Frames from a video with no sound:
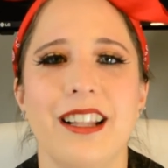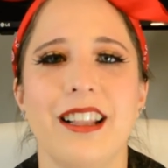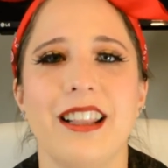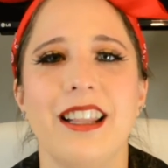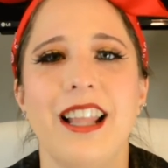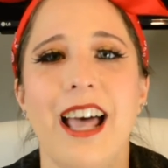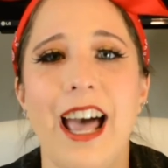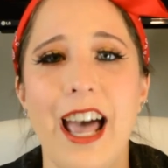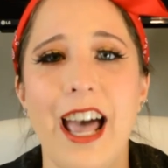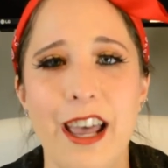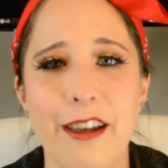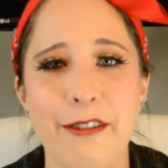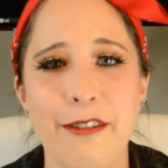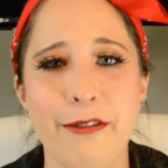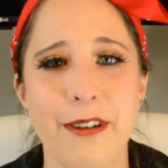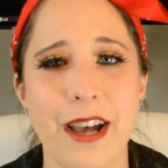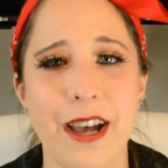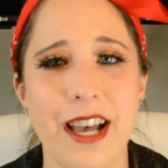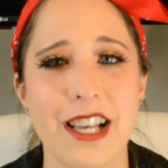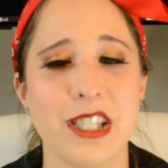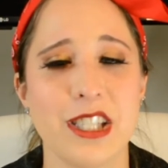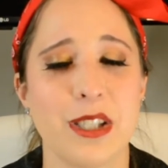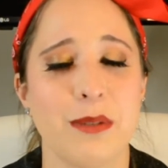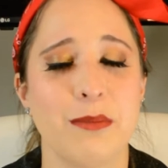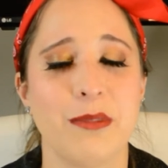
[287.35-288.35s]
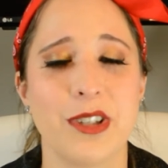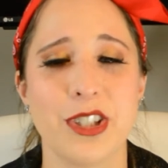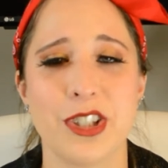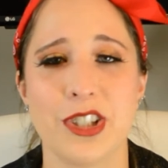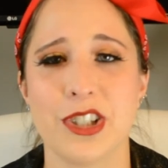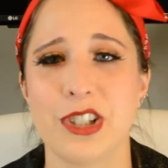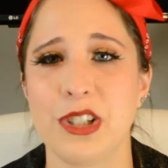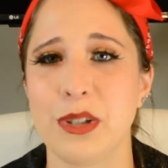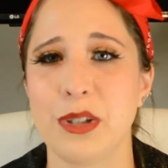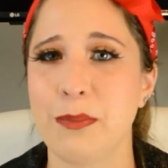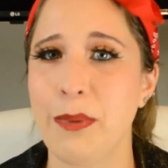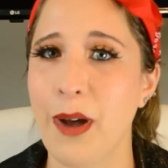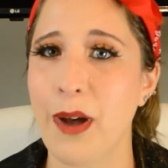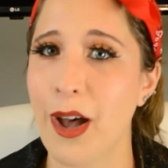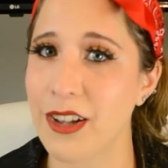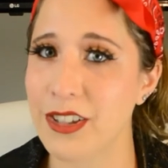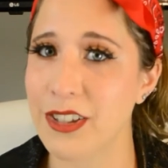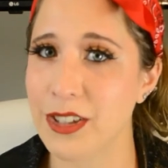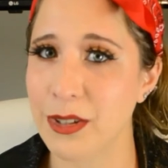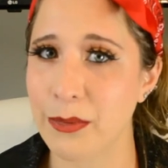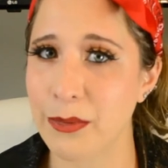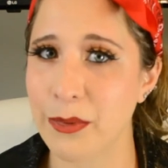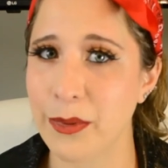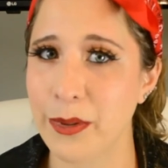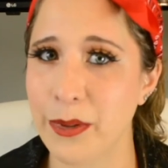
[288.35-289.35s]
alive as much as
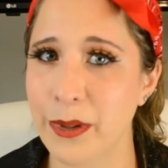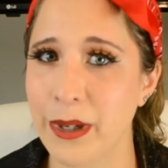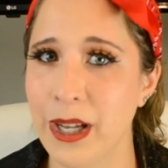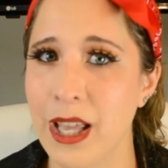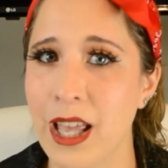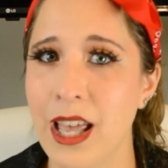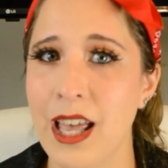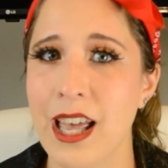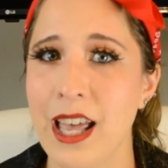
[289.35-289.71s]
possible,